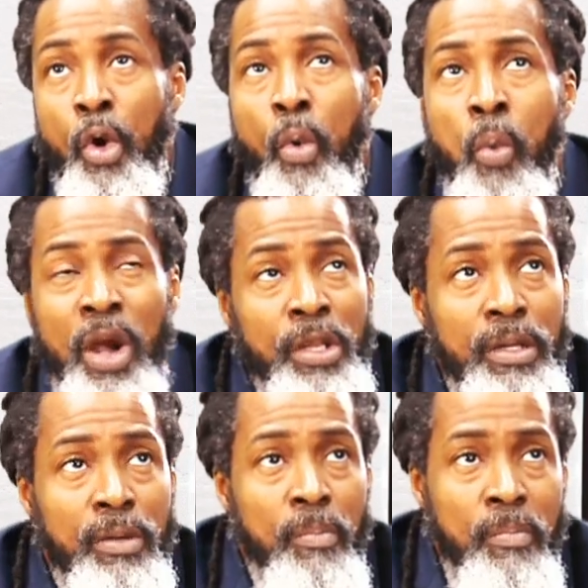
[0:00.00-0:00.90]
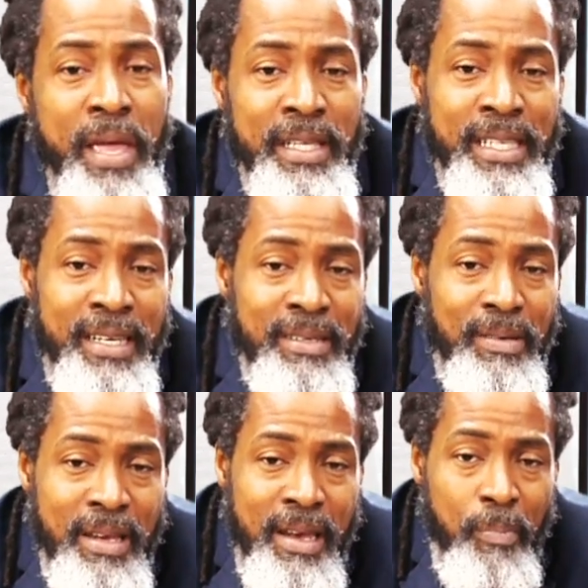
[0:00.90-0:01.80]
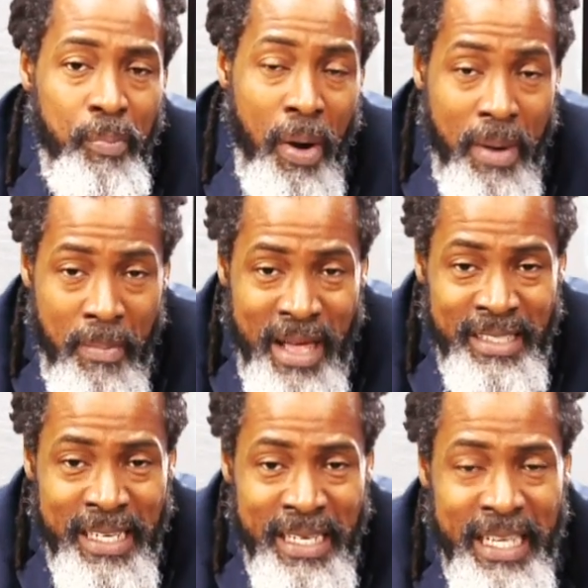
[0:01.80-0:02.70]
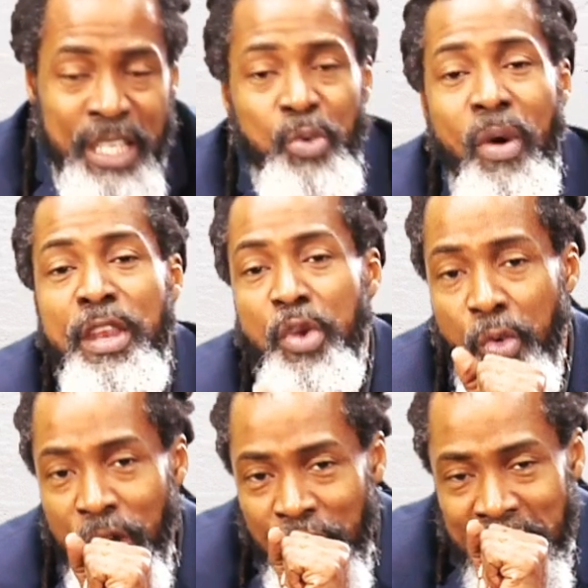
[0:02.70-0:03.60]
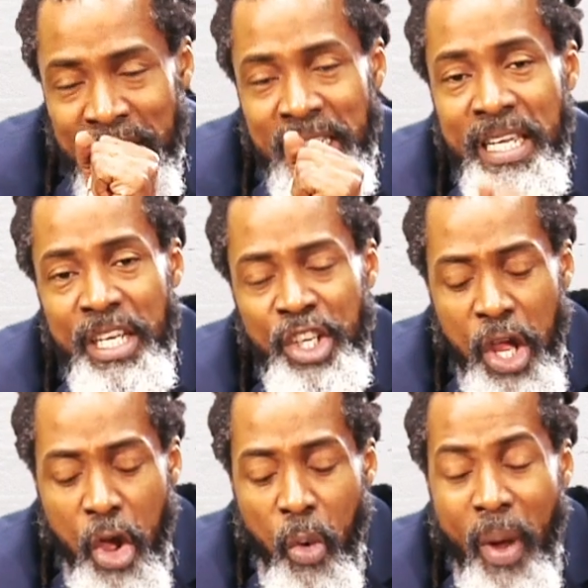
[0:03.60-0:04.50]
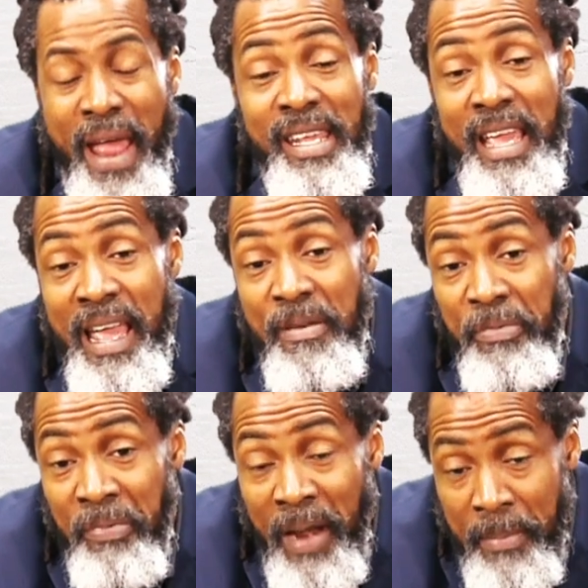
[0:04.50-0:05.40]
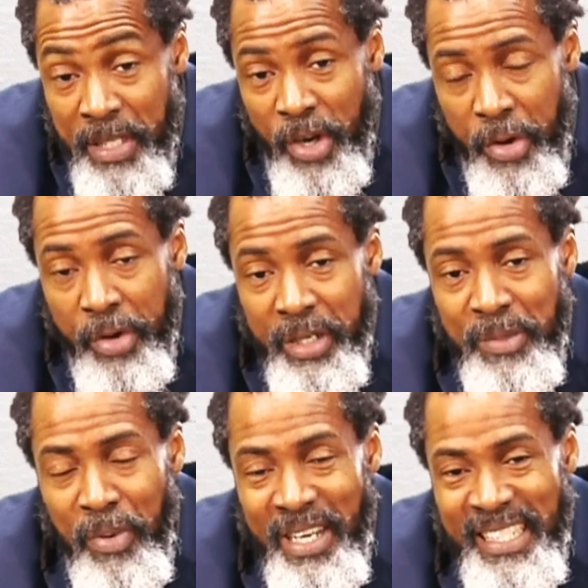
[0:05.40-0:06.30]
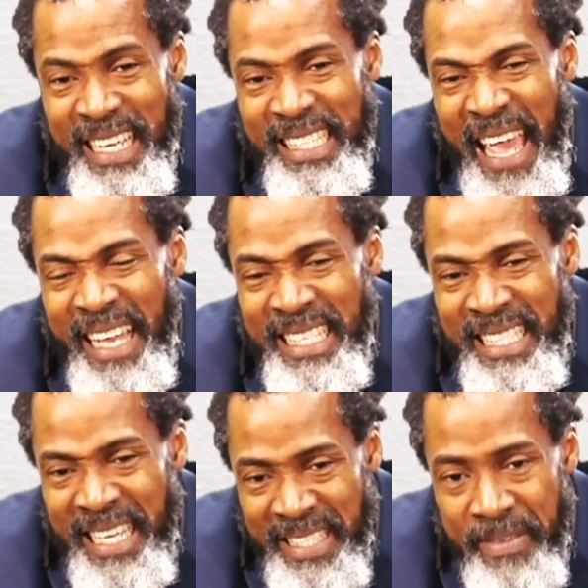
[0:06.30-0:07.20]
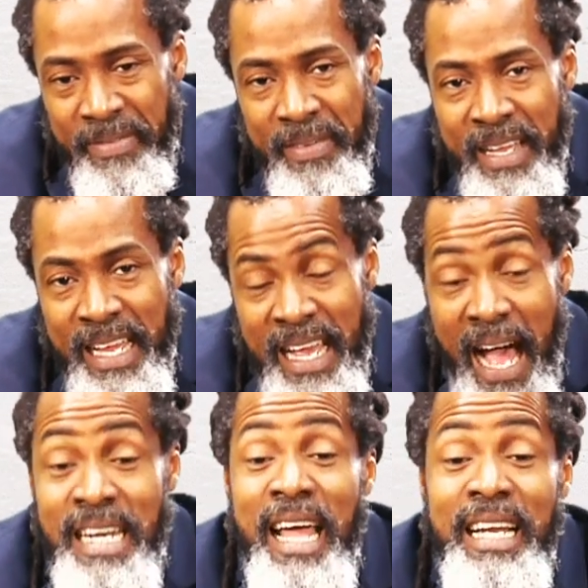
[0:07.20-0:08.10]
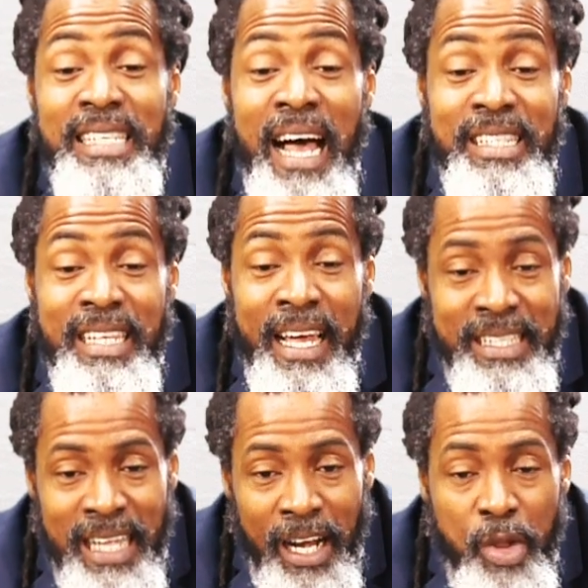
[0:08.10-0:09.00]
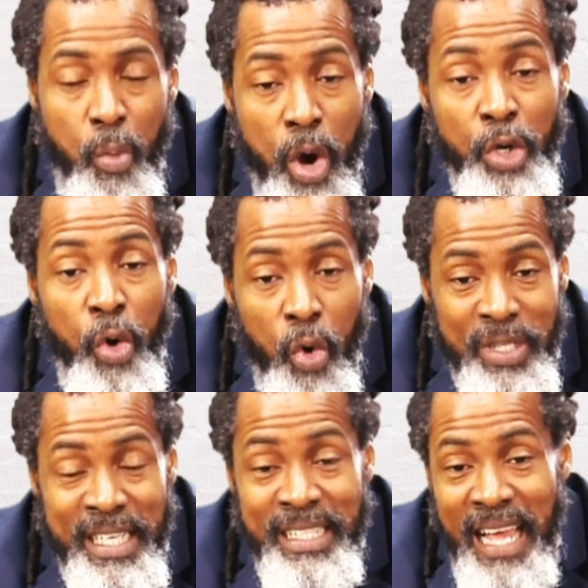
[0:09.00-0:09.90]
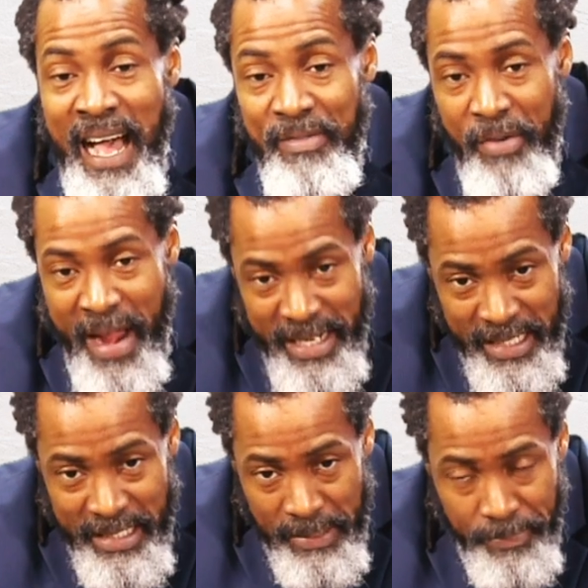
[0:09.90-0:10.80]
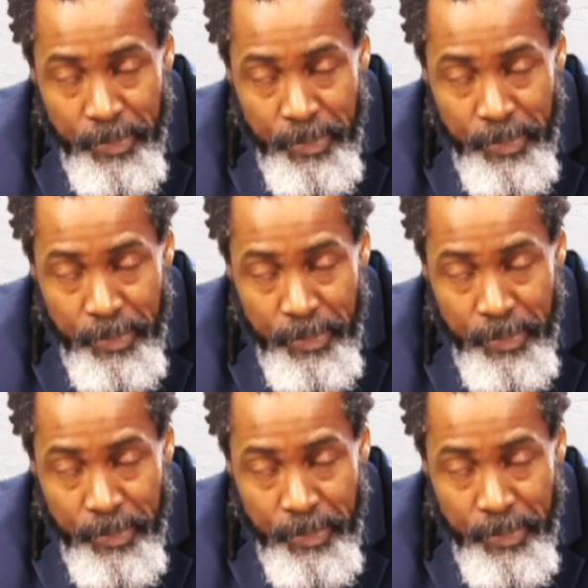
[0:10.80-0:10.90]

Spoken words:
What makes it problematic is when you reach a stage where the inflammatory response is excessive. And that is exactly what causes arthritis.